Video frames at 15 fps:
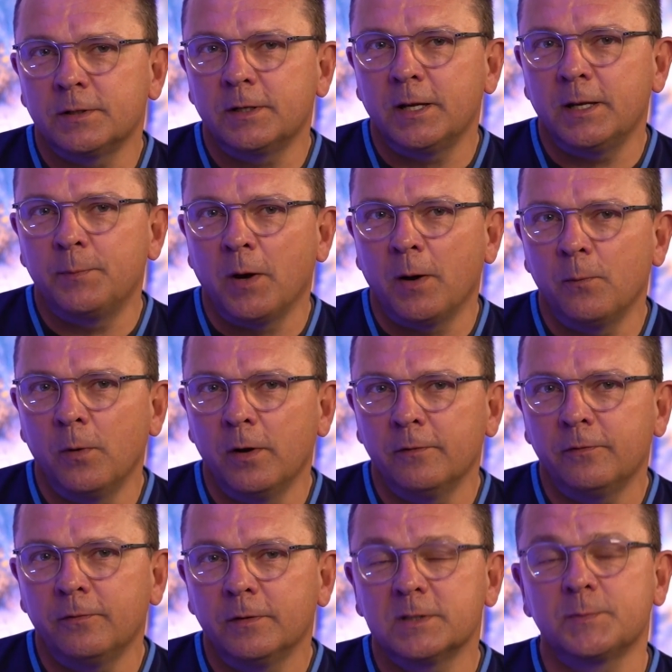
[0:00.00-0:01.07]
keep up
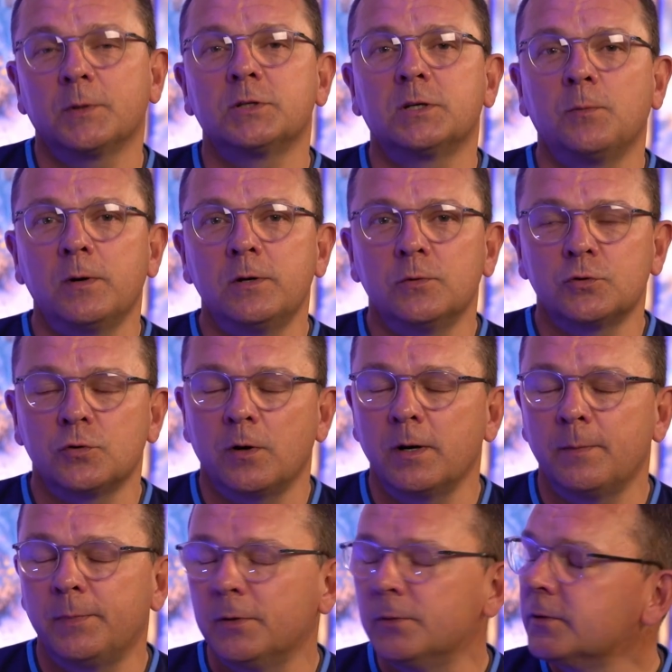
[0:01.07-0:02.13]
with, especially when you're trying
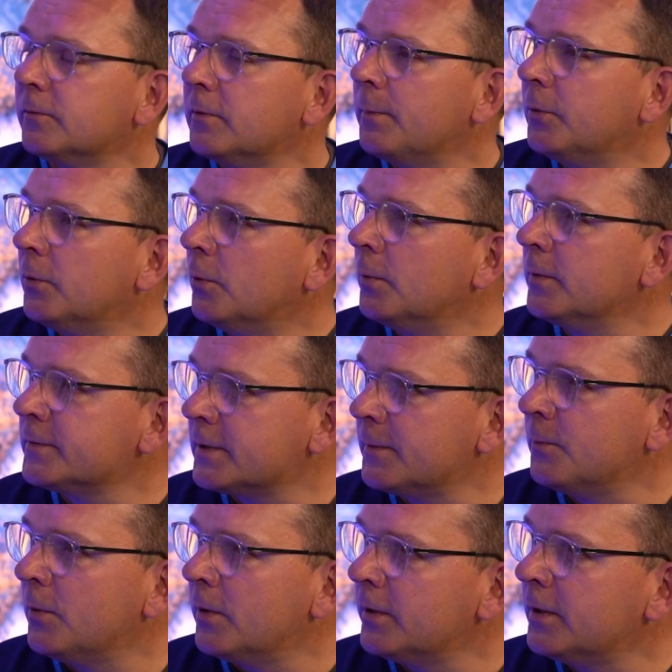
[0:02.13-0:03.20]
to build a rapport with
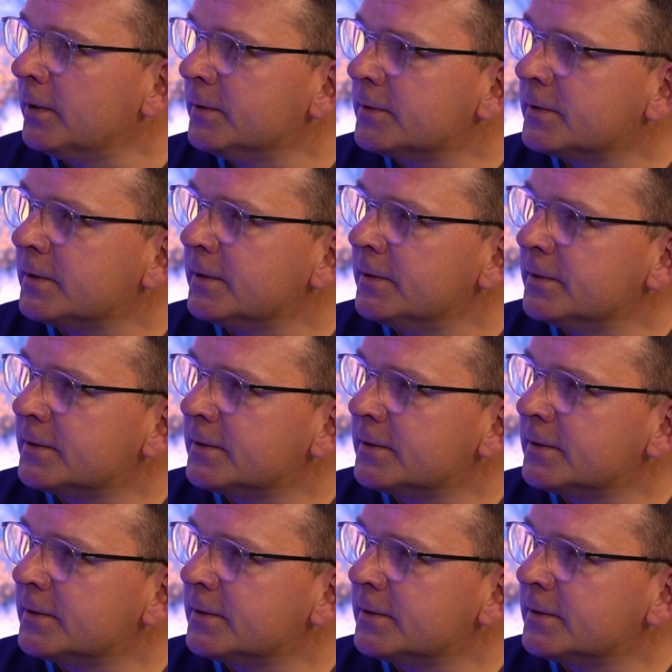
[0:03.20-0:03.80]
someone and